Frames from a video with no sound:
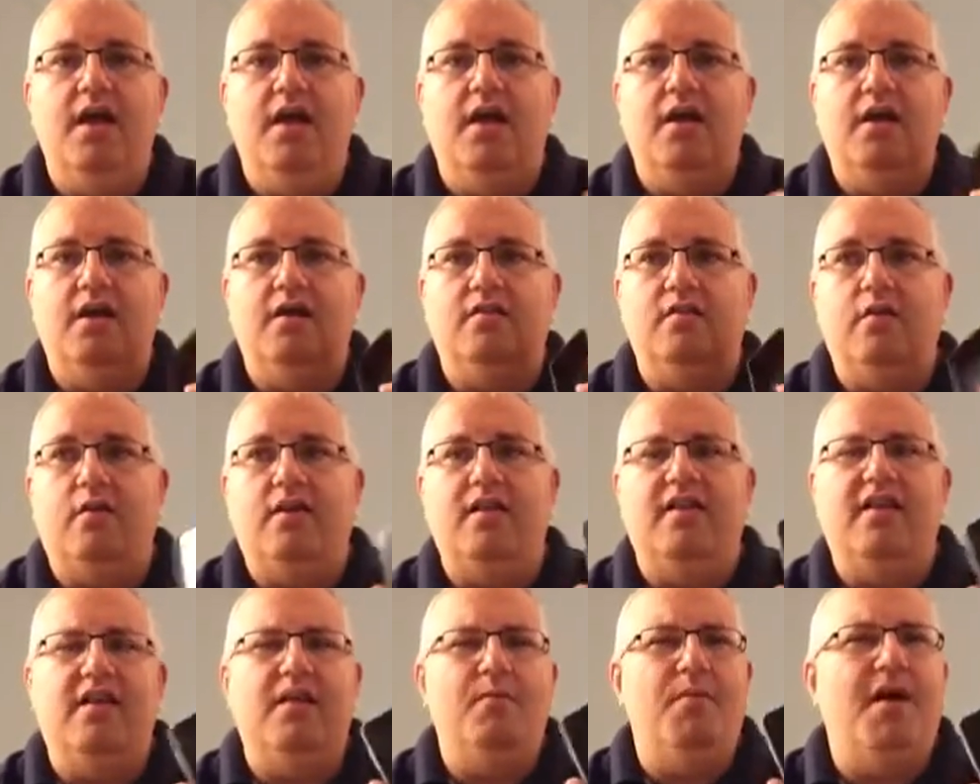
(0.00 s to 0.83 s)
The
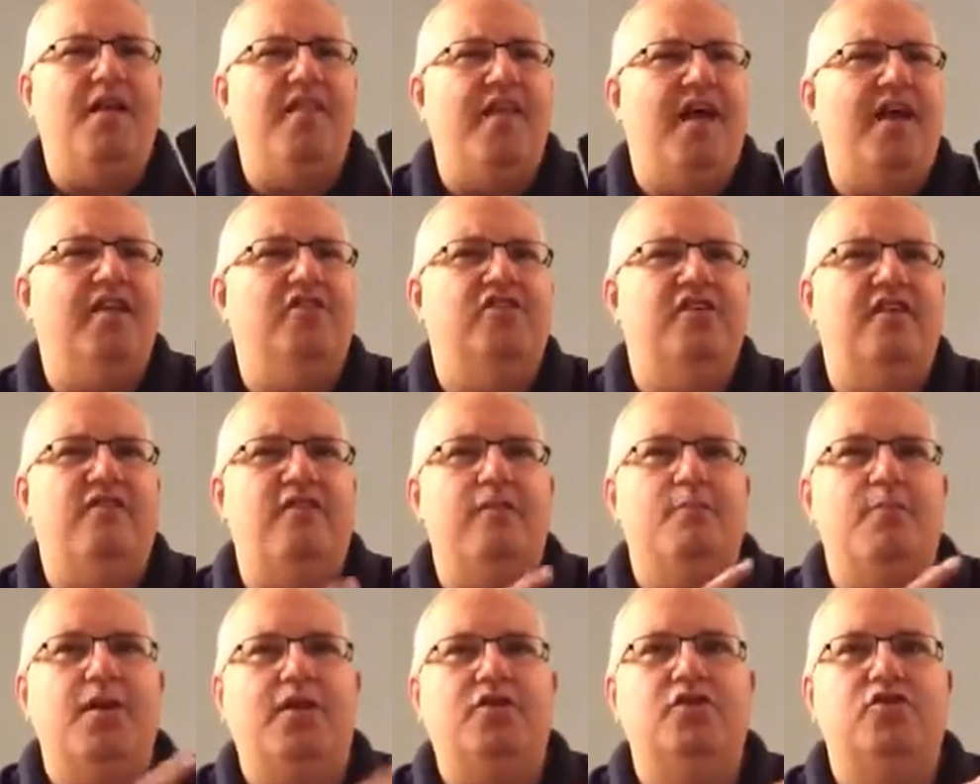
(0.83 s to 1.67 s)
only thing about that you have
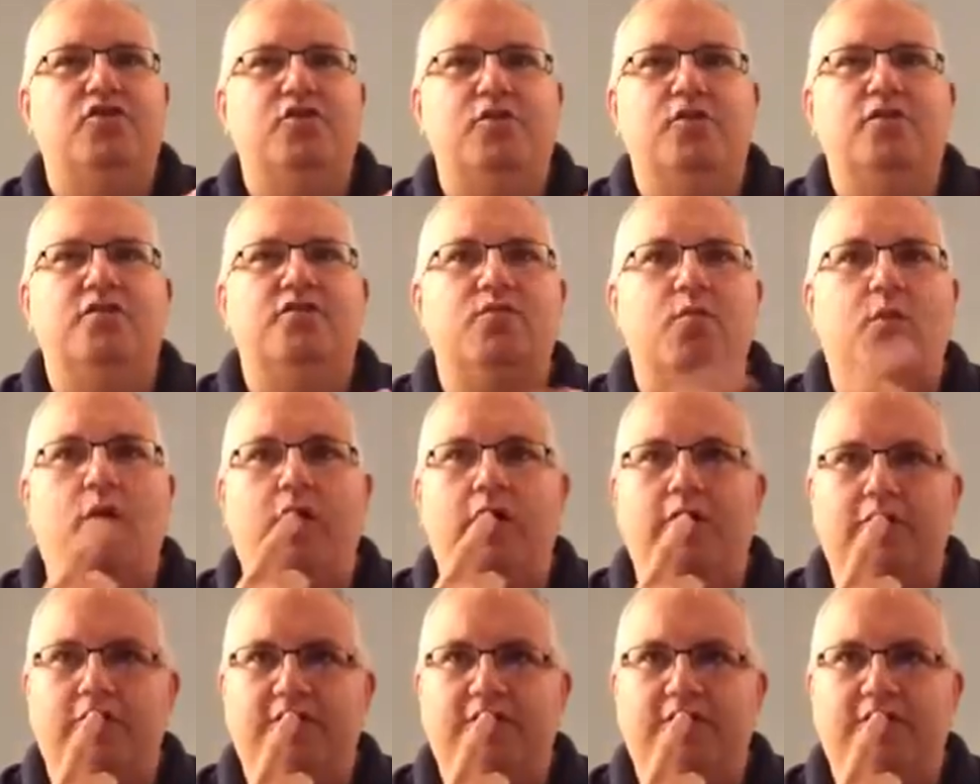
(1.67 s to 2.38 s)
to make sure is what